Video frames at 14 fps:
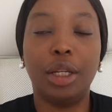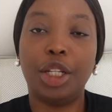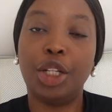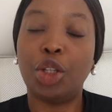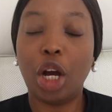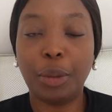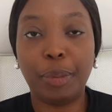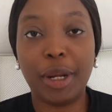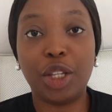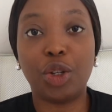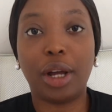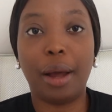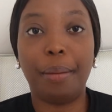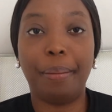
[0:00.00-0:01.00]
The third place
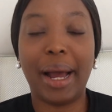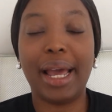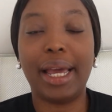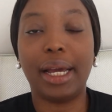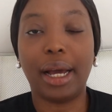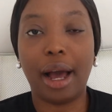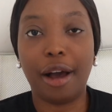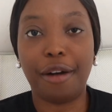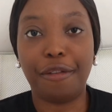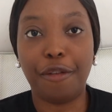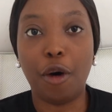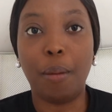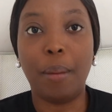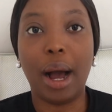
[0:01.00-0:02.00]
you can buy a car
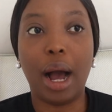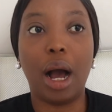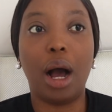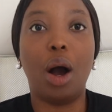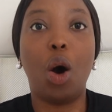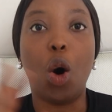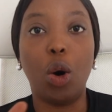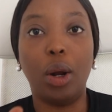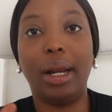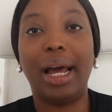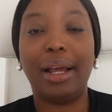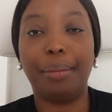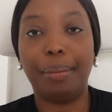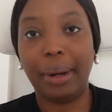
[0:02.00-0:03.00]
from are
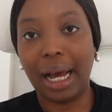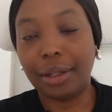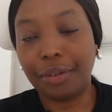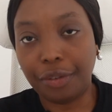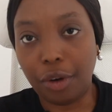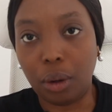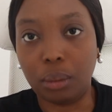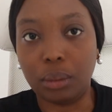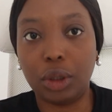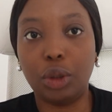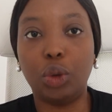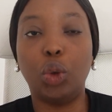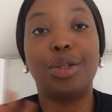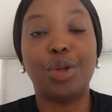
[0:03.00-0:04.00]
online
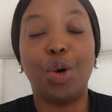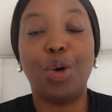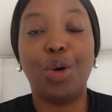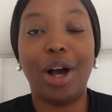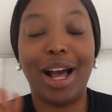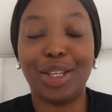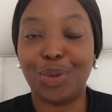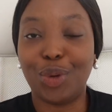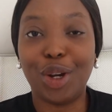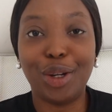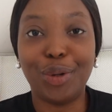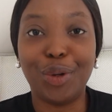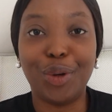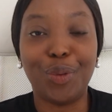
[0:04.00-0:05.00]
platforms. So as we
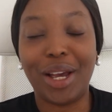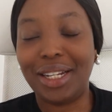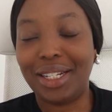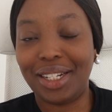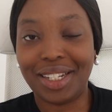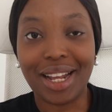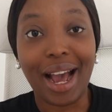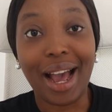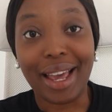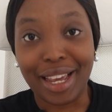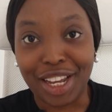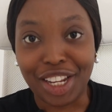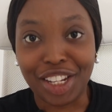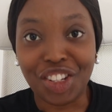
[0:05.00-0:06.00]
all know, we are in the digital
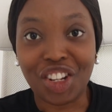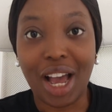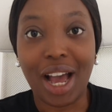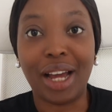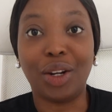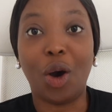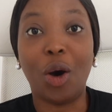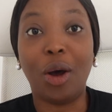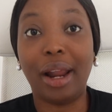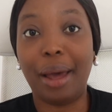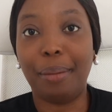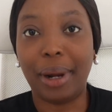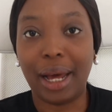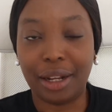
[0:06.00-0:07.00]
age, and
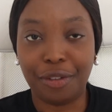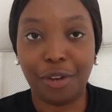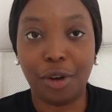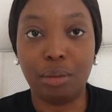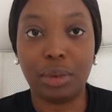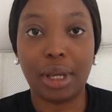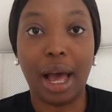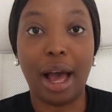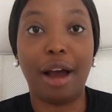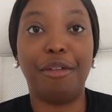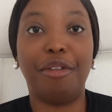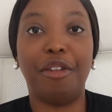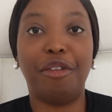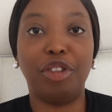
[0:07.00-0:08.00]
online platforms
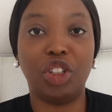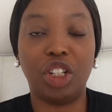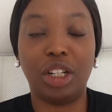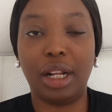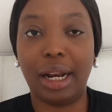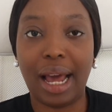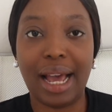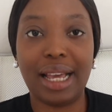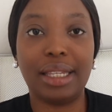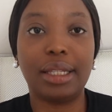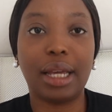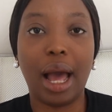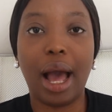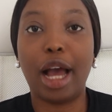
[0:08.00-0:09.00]
have
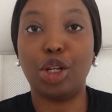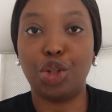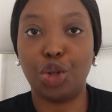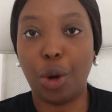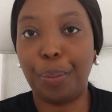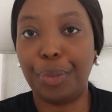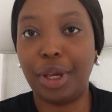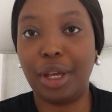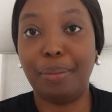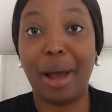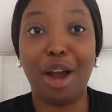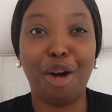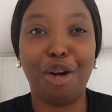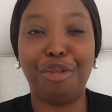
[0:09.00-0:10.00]
revolutionized car shopping
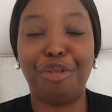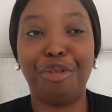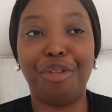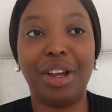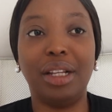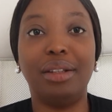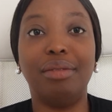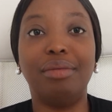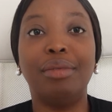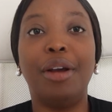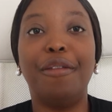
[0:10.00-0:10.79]
by offering